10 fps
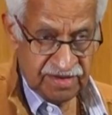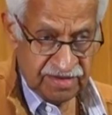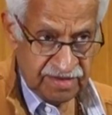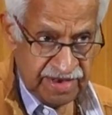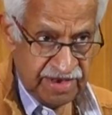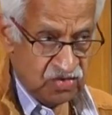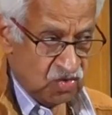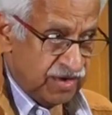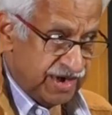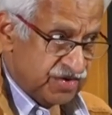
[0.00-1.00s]
need
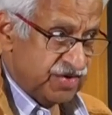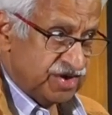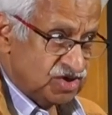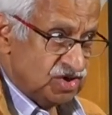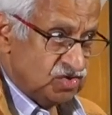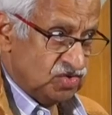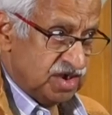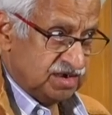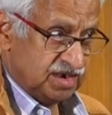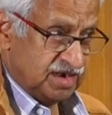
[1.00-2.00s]
no introduction to
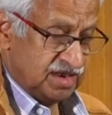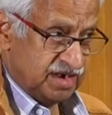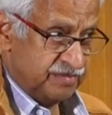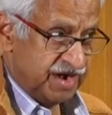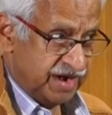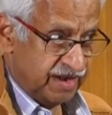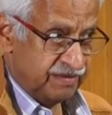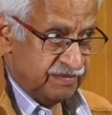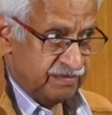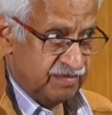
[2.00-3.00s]
Dr. Raja
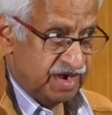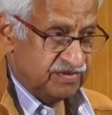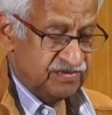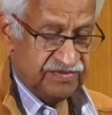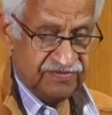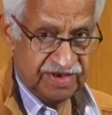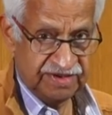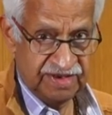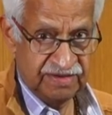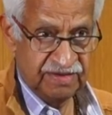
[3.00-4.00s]
Ramanna, but for
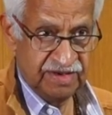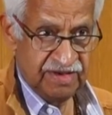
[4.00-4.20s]
the